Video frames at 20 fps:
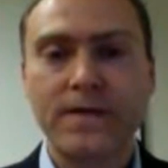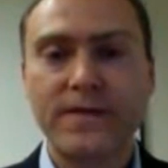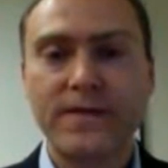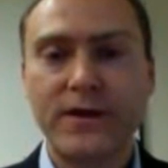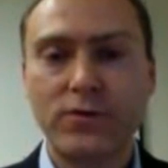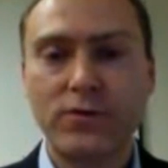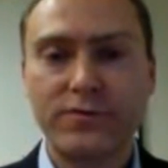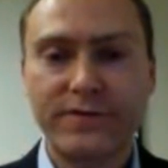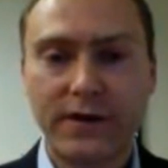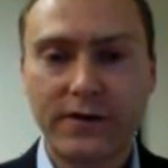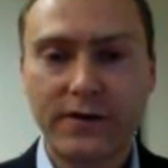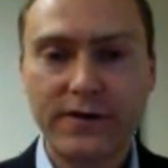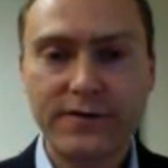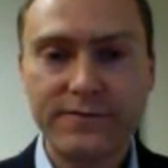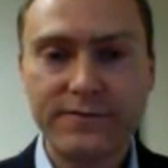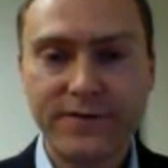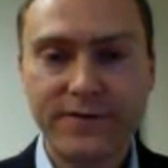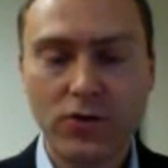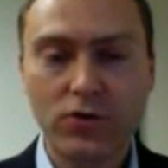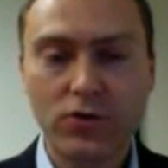They were
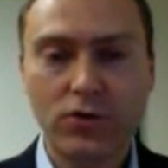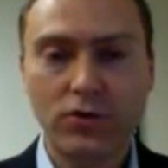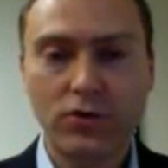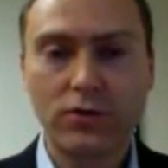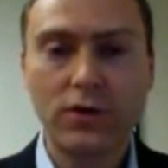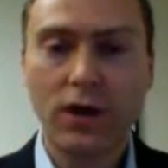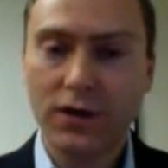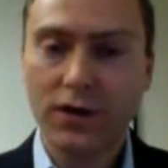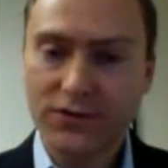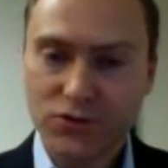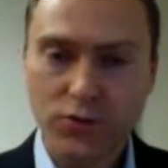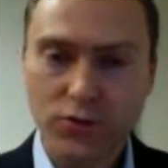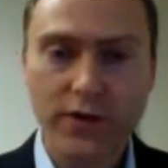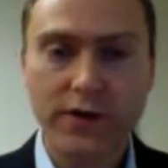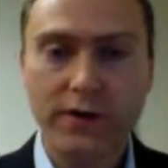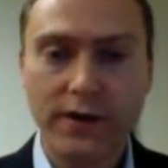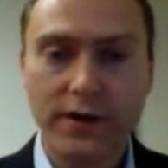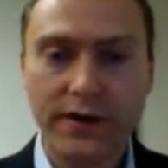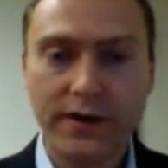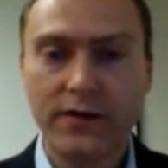very vocal on
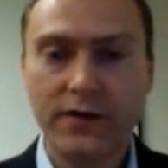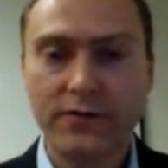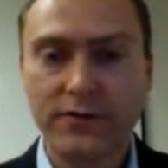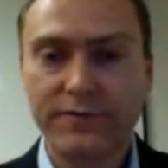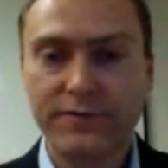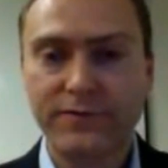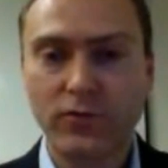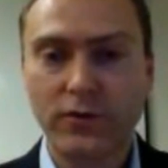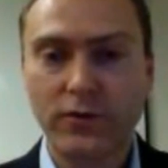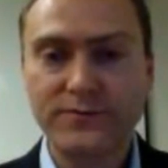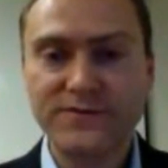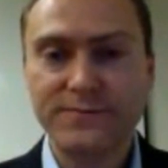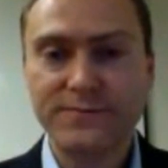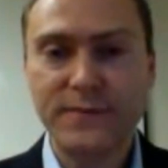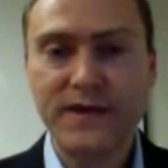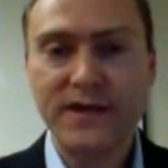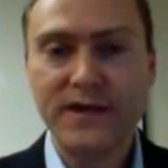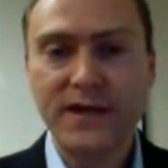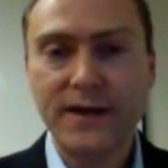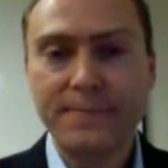Twitter and other forms
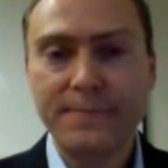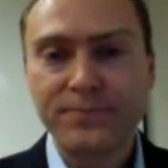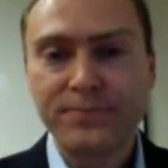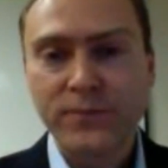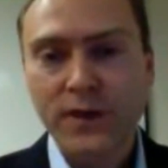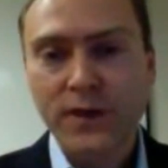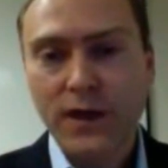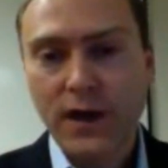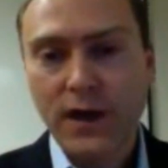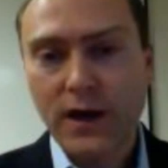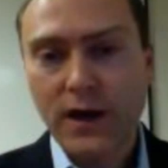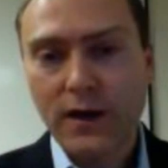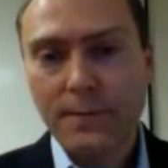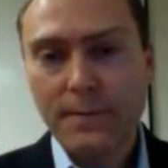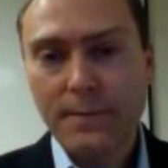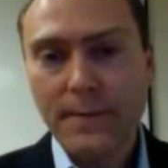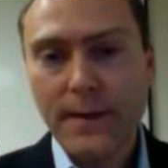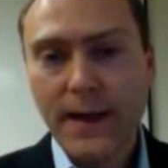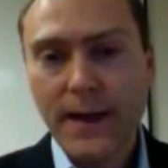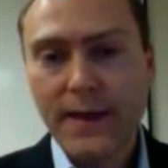of media,
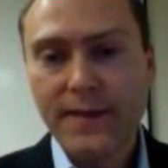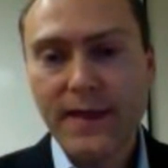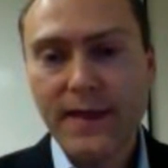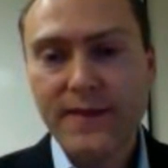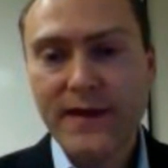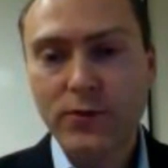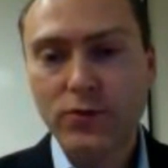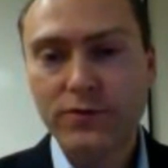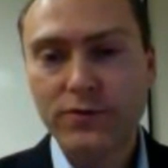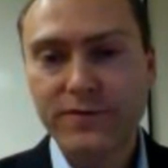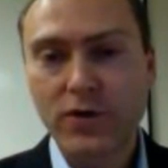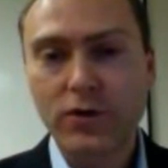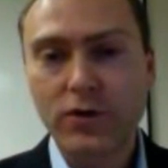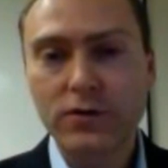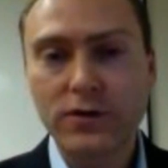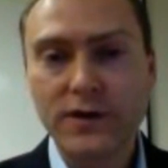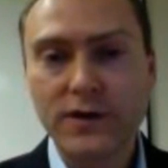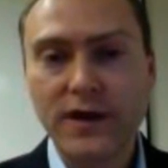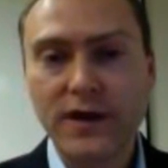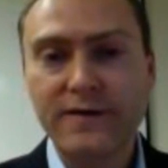and they were
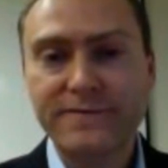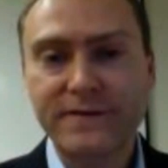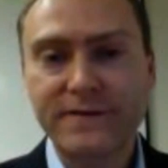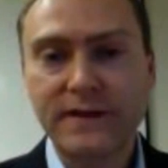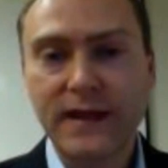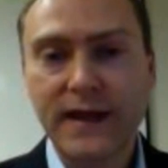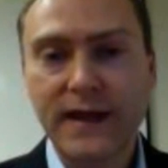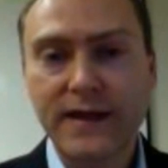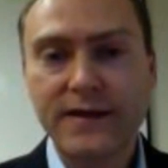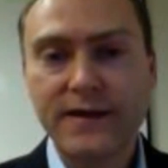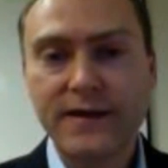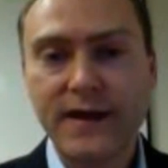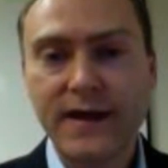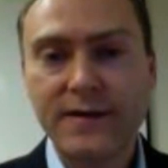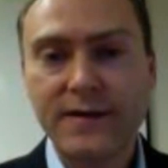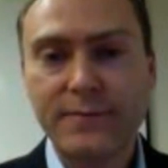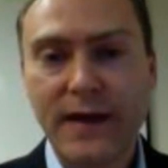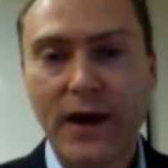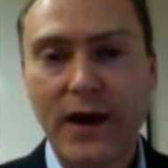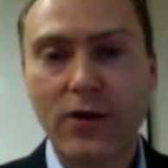vocal enough
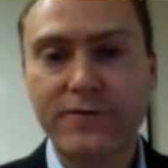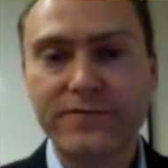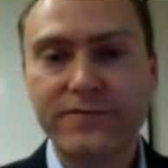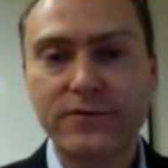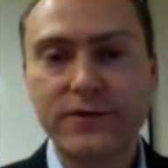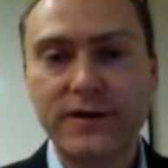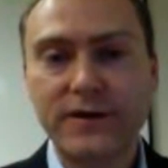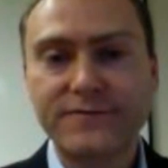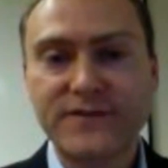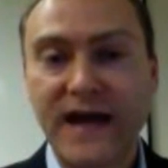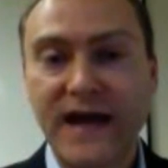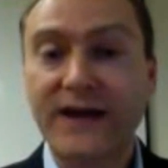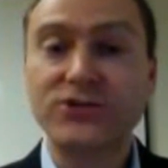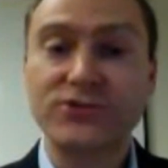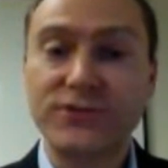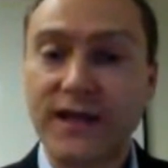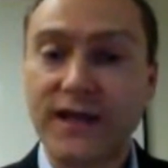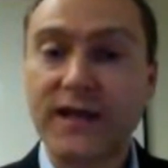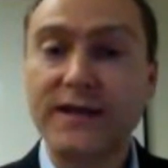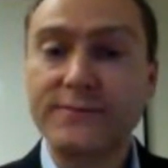and powerful enough to
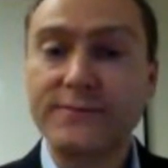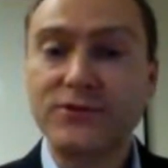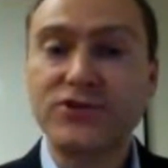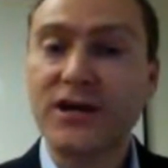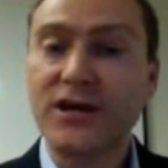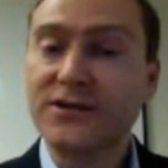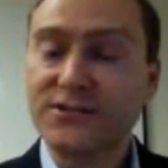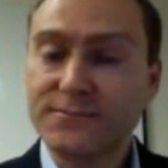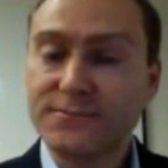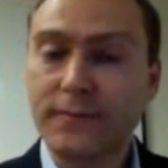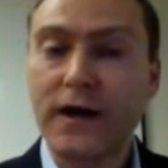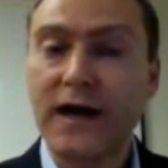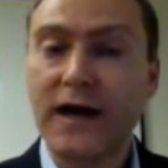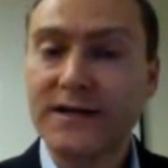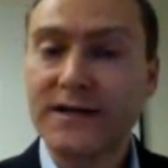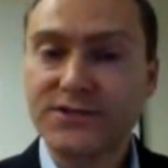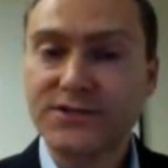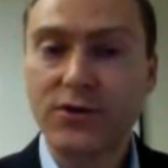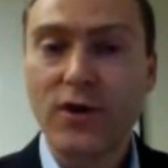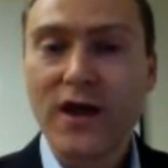actually get him to change his
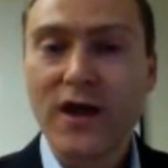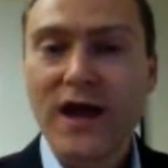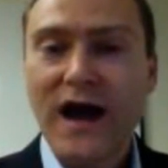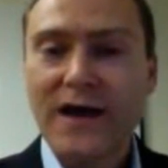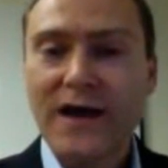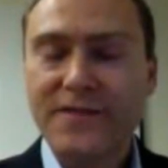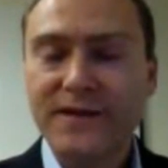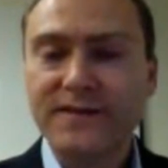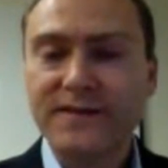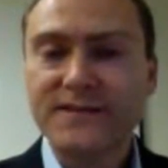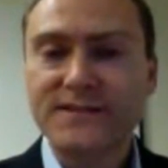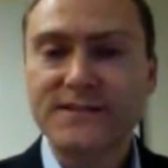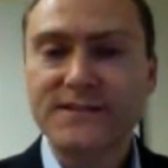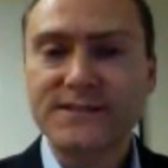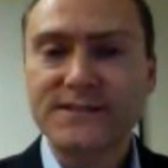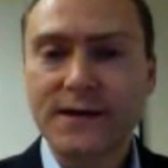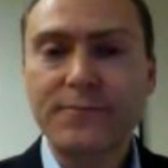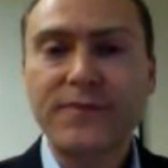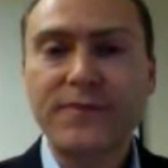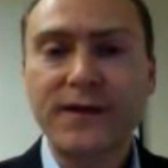mind. So I think this
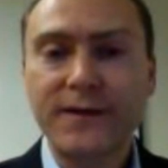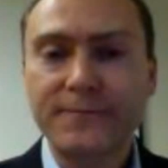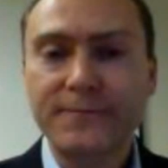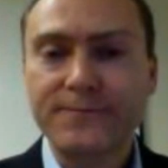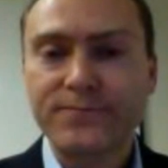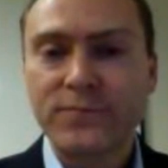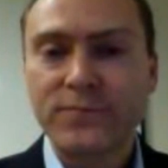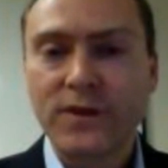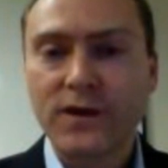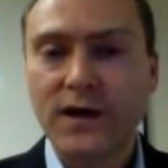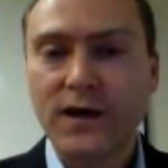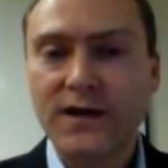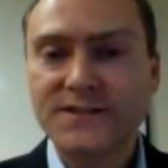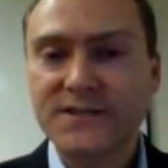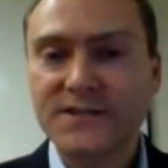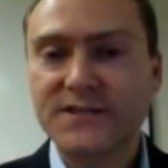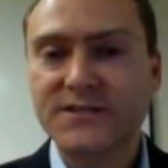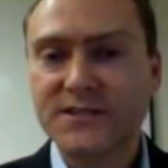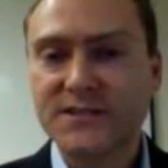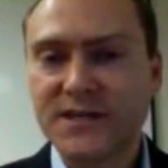is something
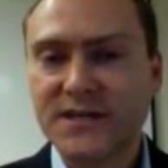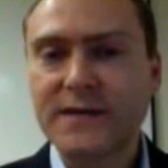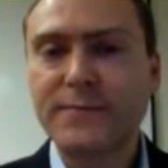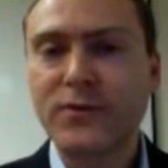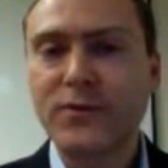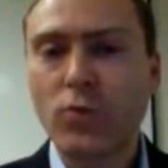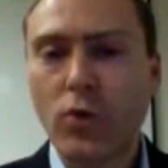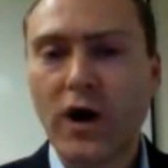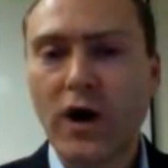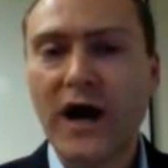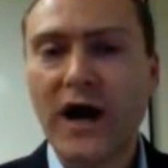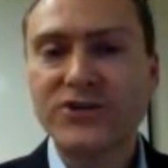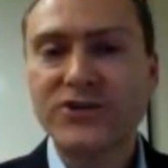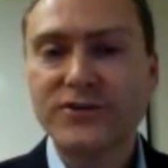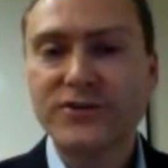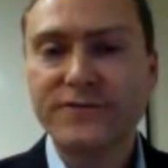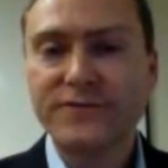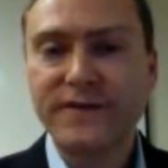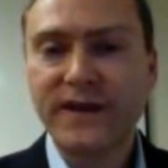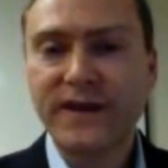to keep and
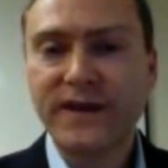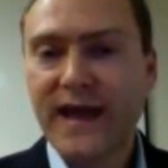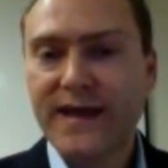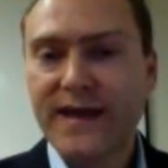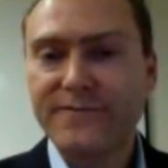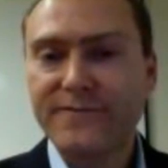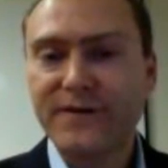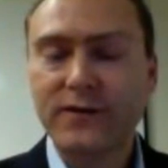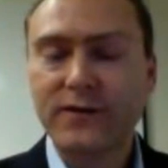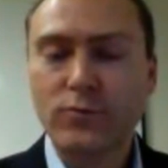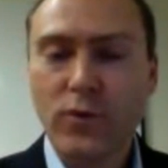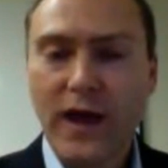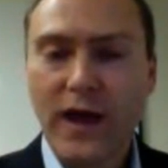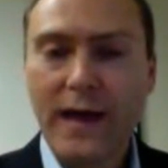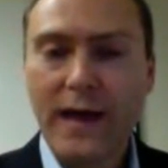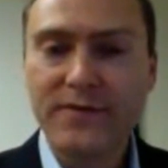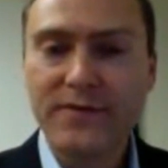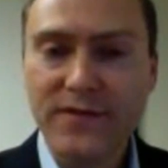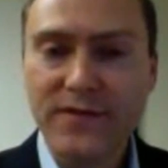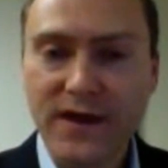watch. If it can
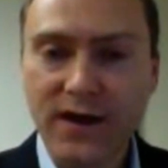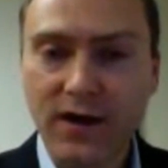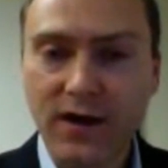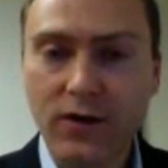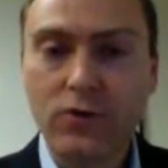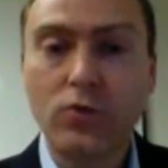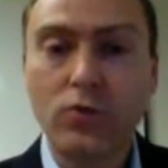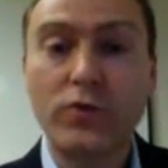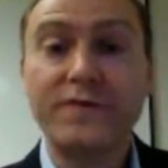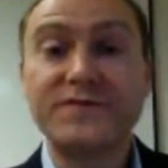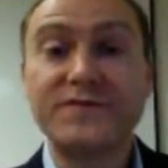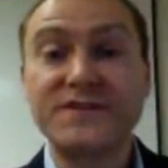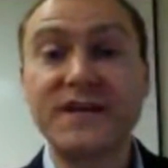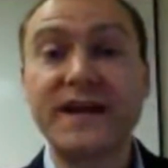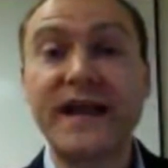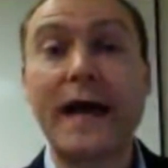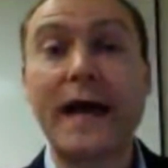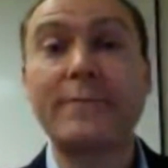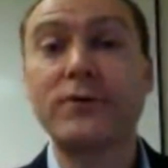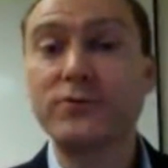happen there, we've
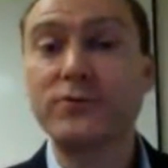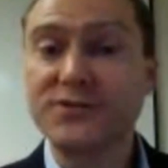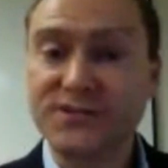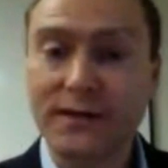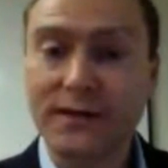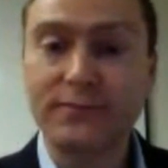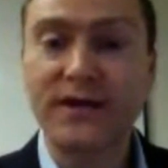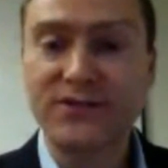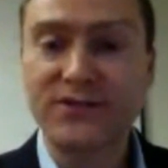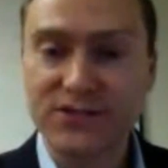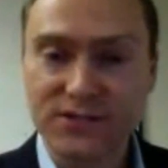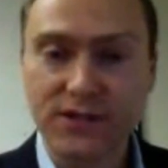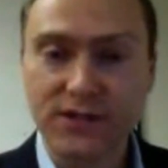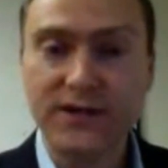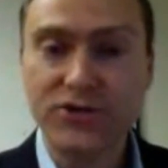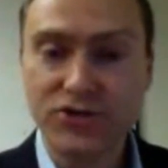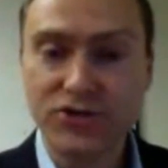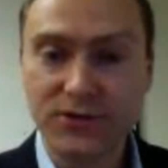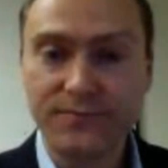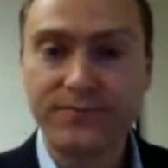seen it happen with some
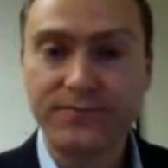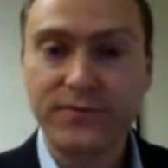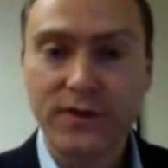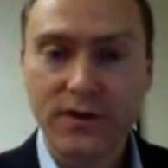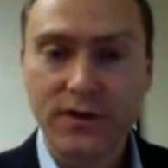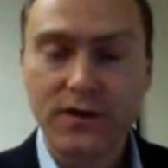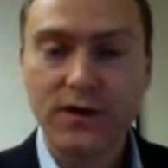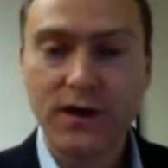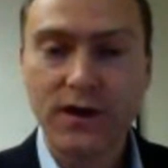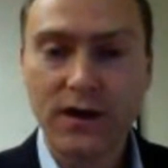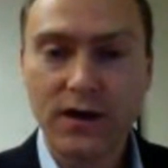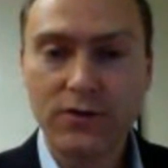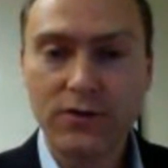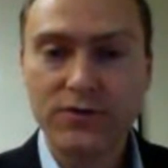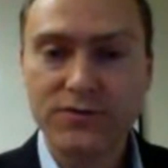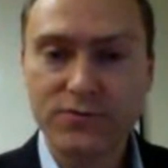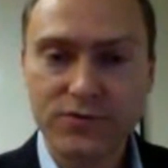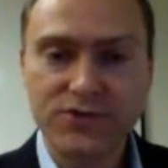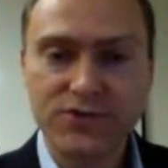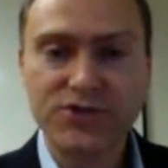legislation,
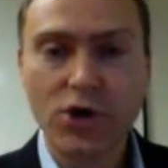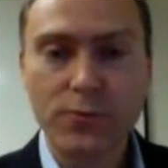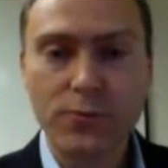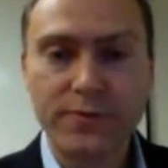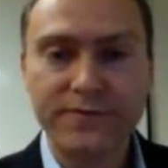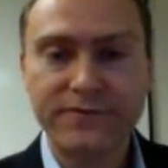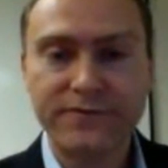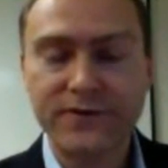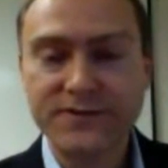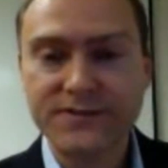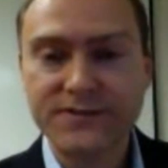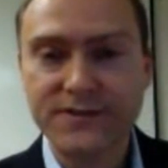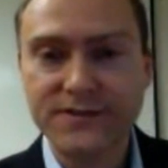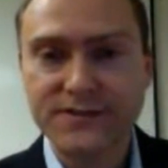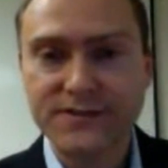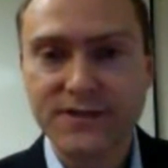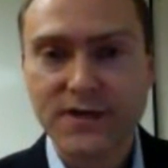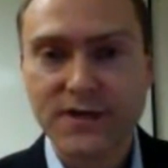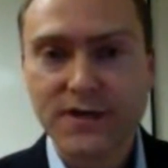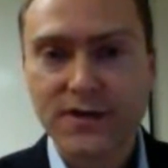with SOPA, for
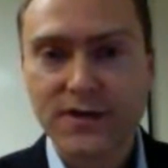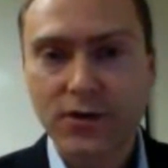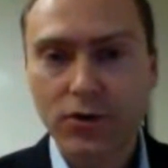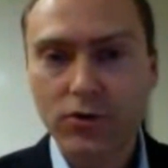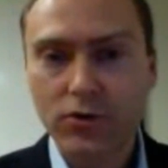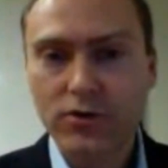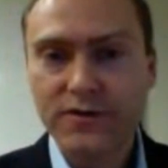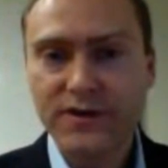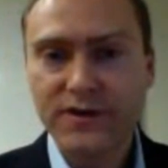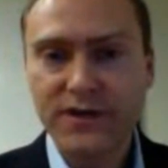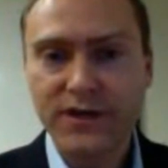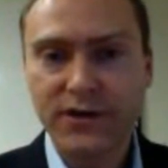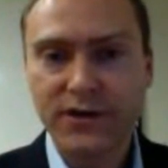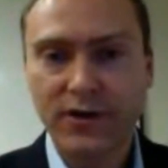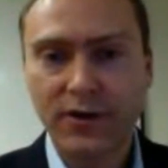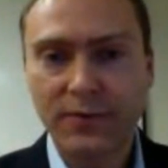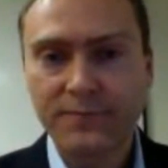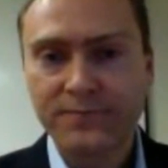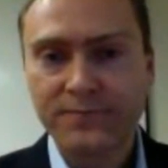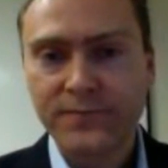instance, early in the
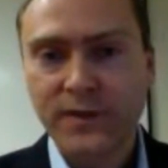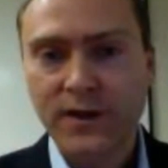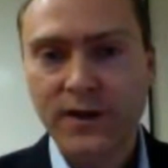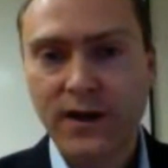year.